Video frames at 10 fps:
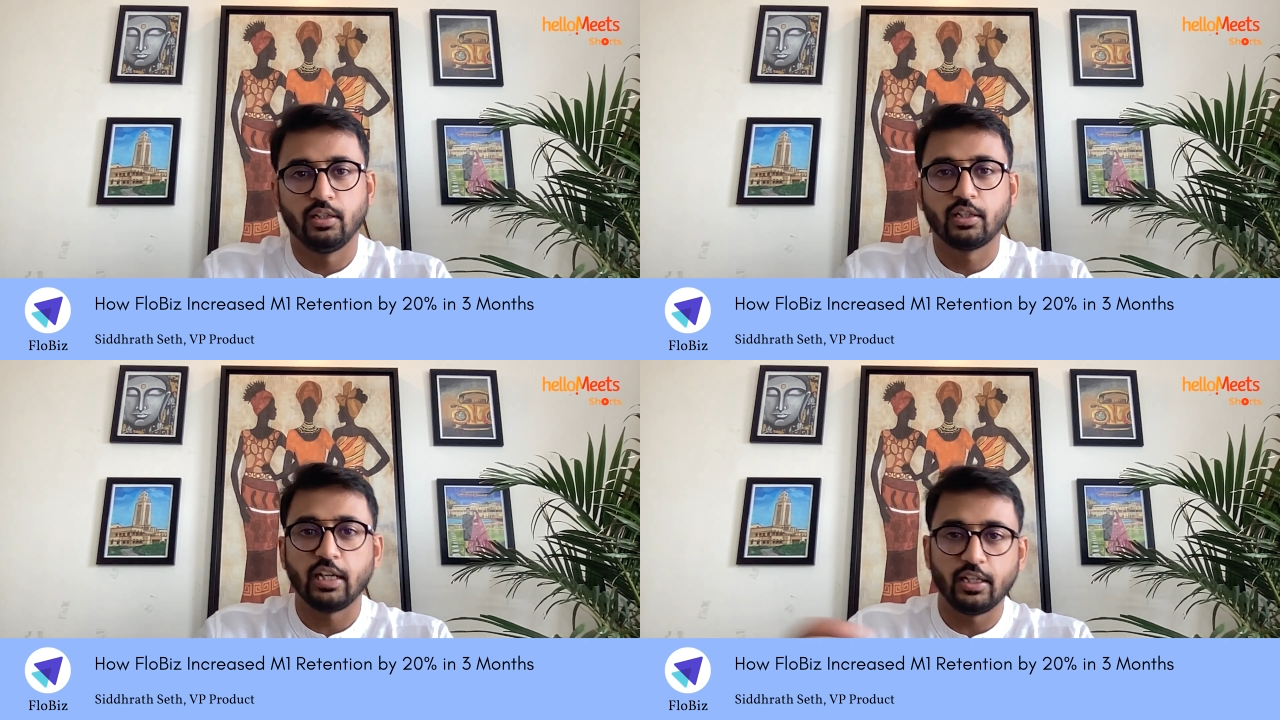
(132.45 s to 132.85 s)

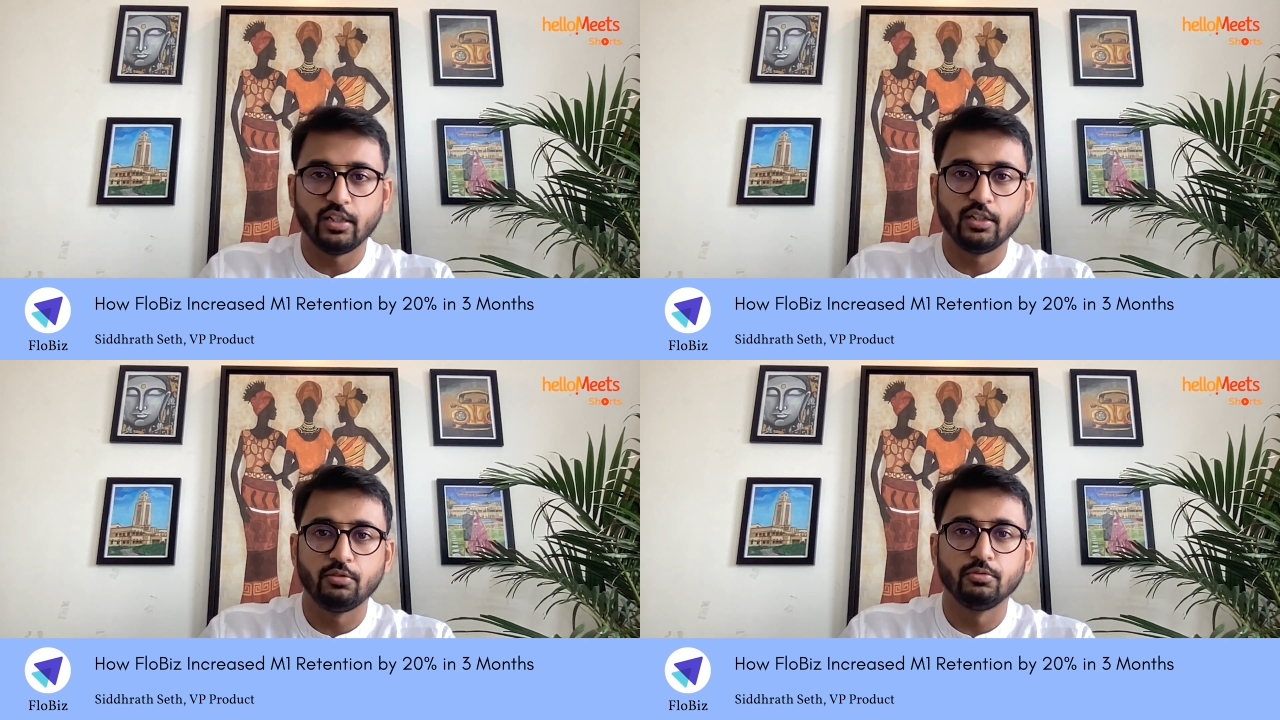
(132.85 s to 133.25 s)

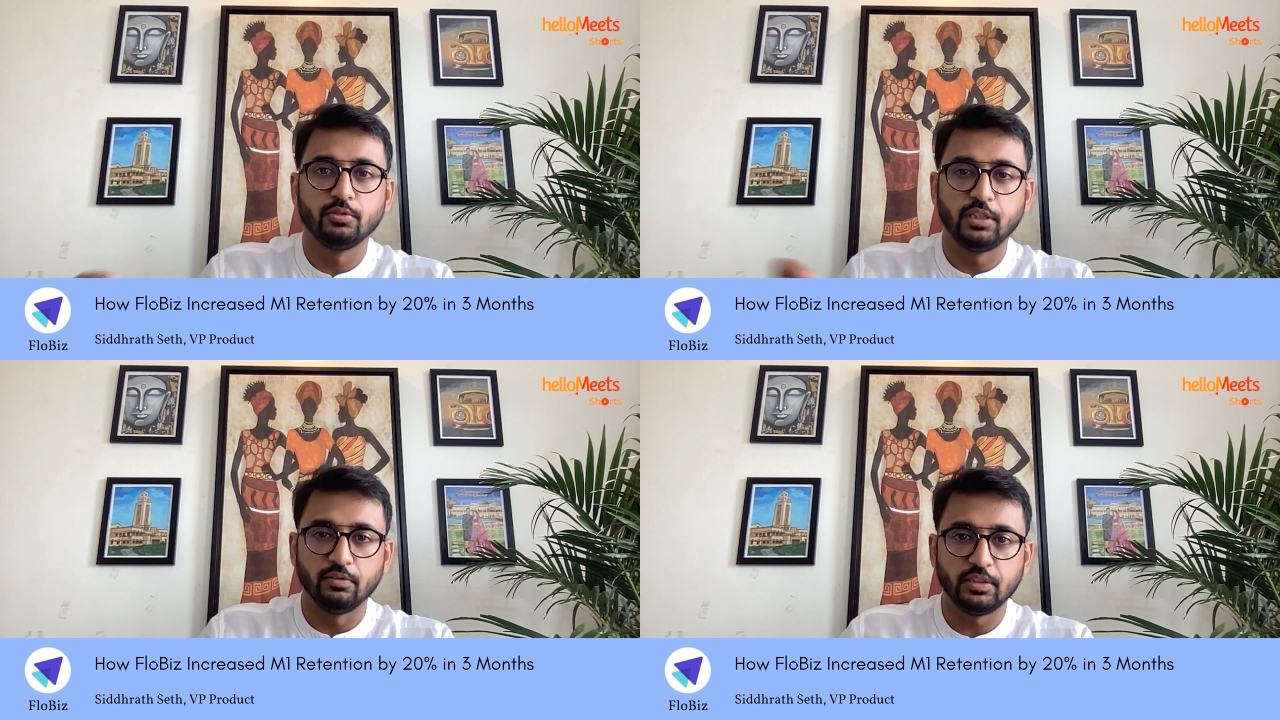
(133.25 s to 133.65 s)
cater to
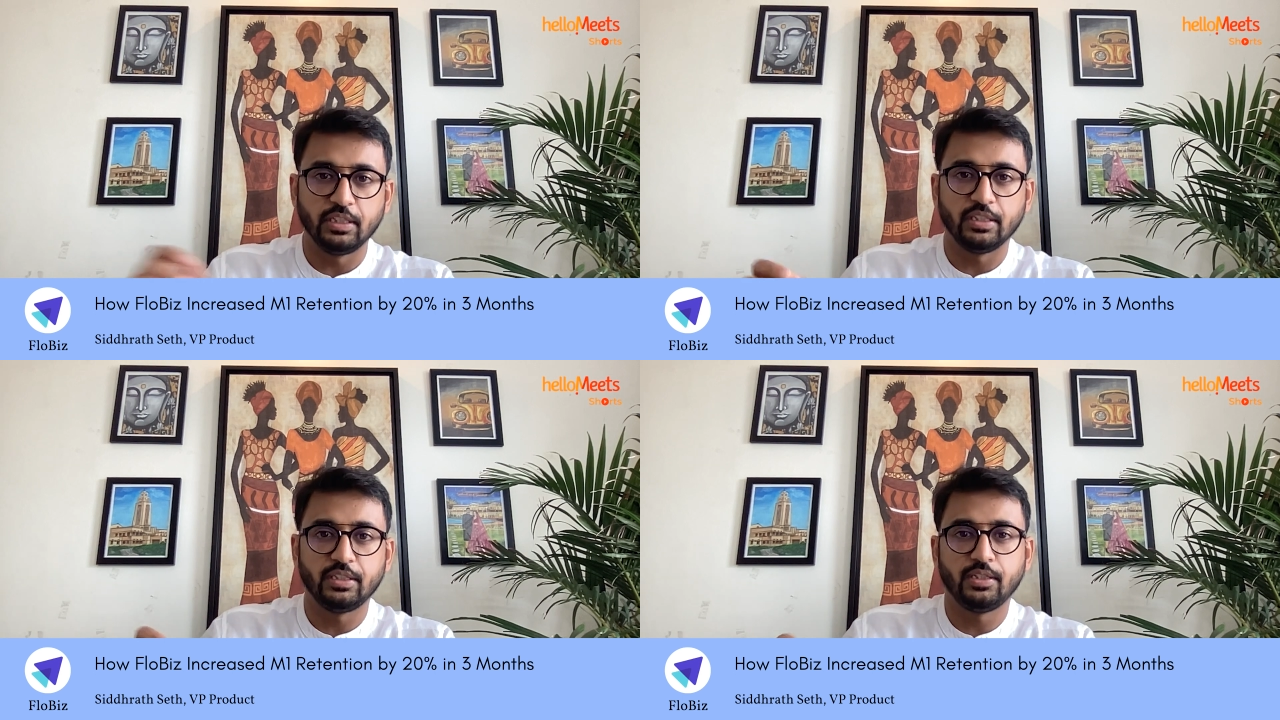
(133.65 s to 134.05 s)

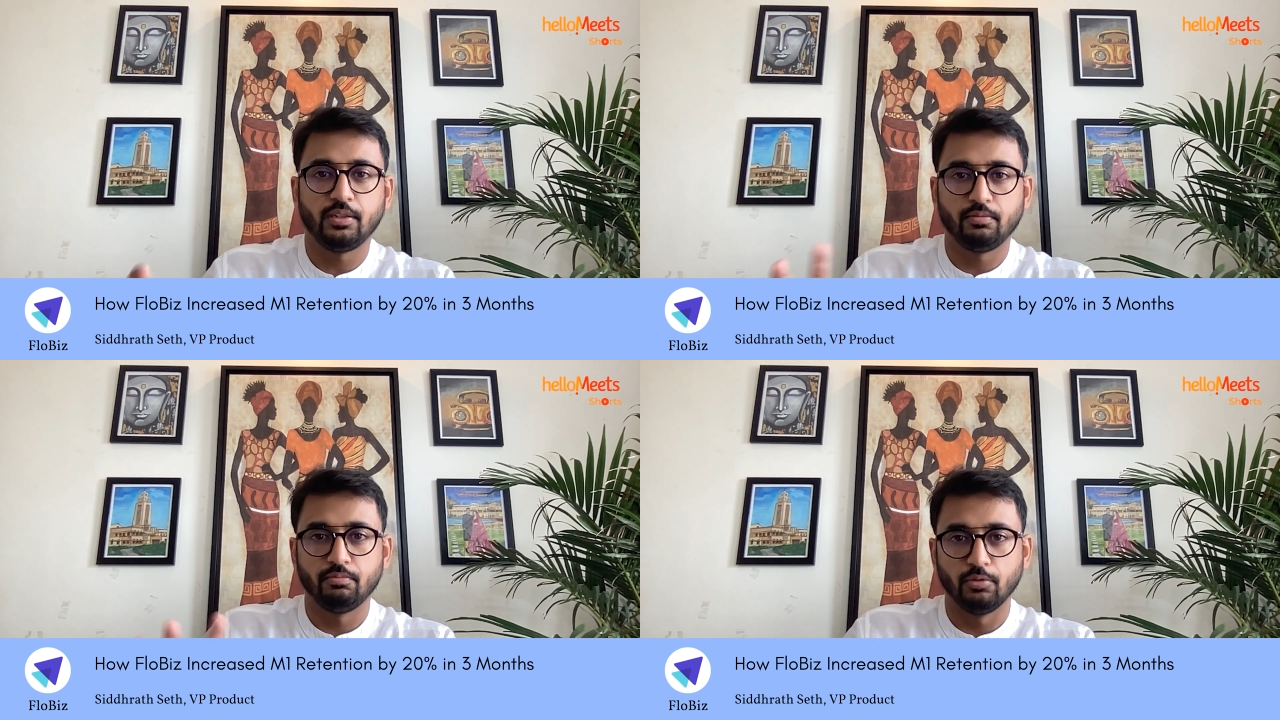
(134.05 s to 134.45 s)
services
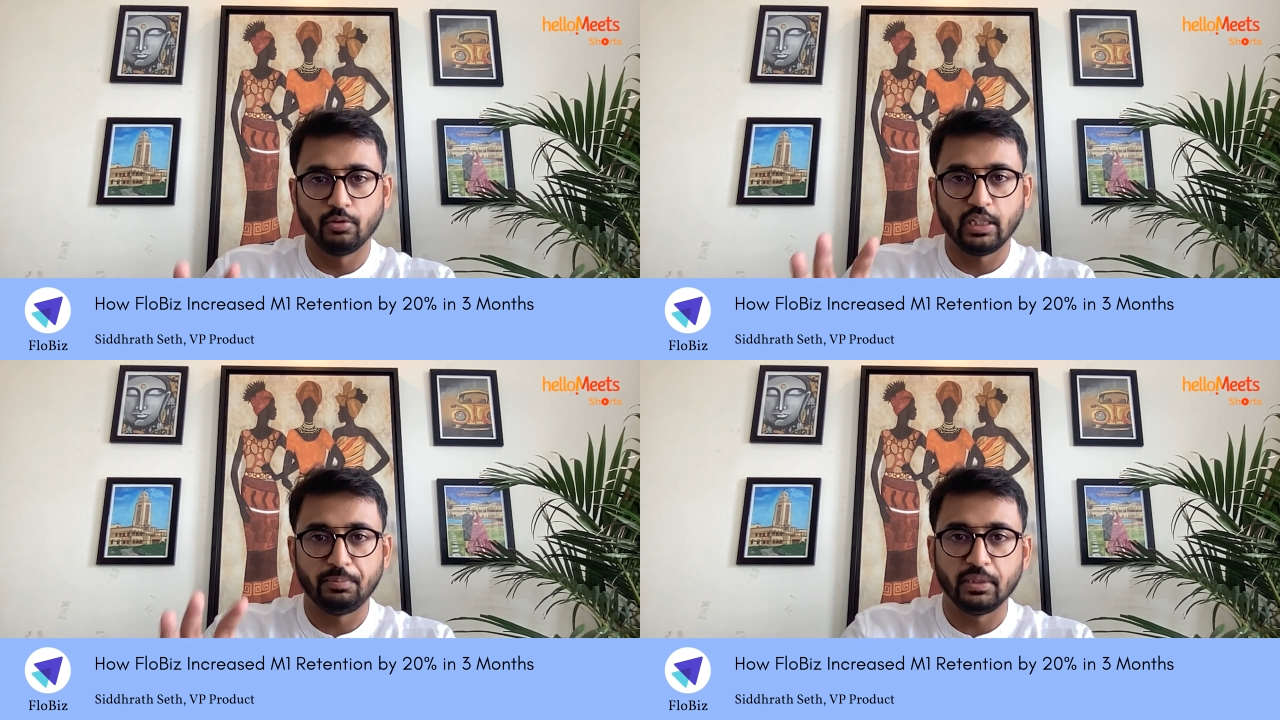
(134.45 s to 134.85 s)

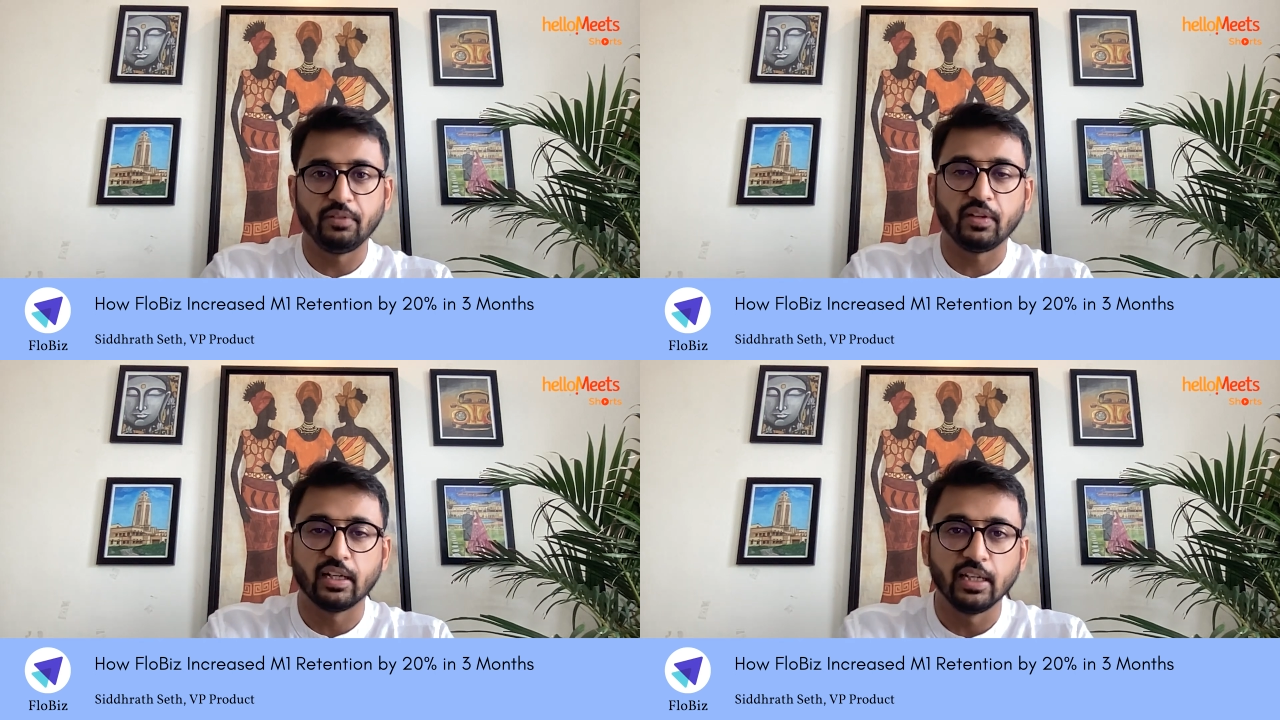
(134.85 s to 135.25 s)
more
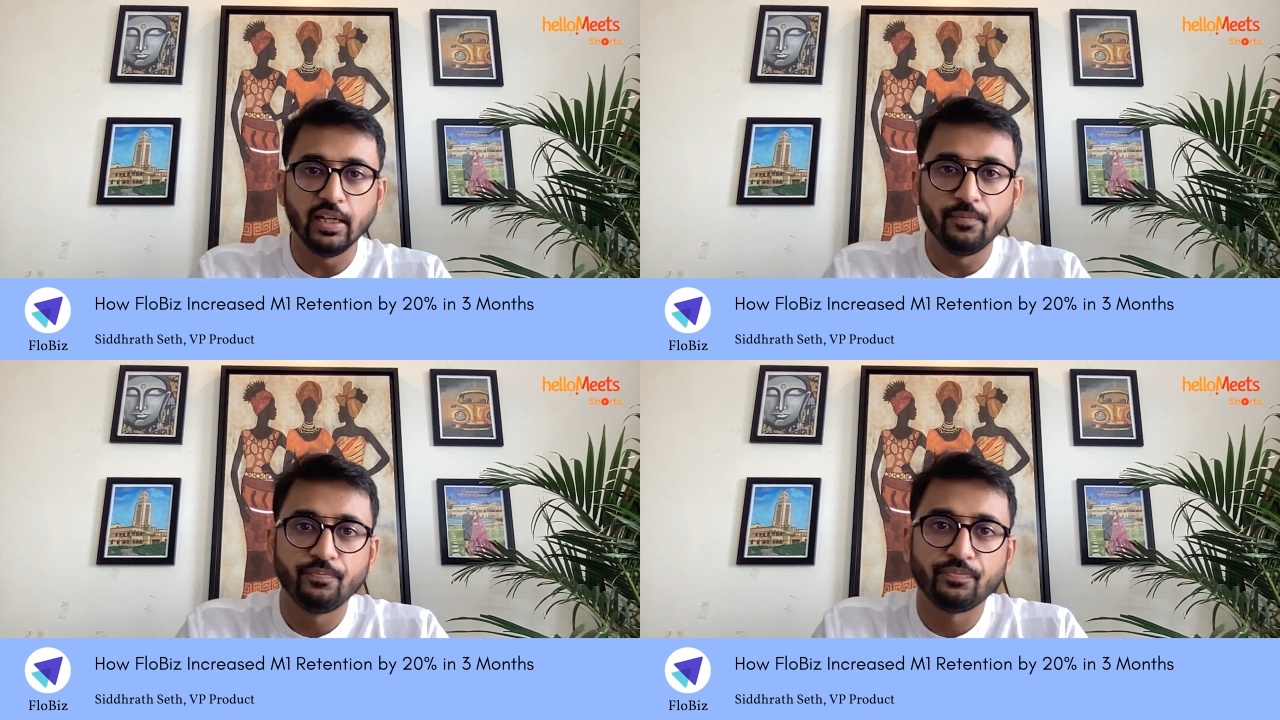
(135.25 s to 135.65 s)
specifically,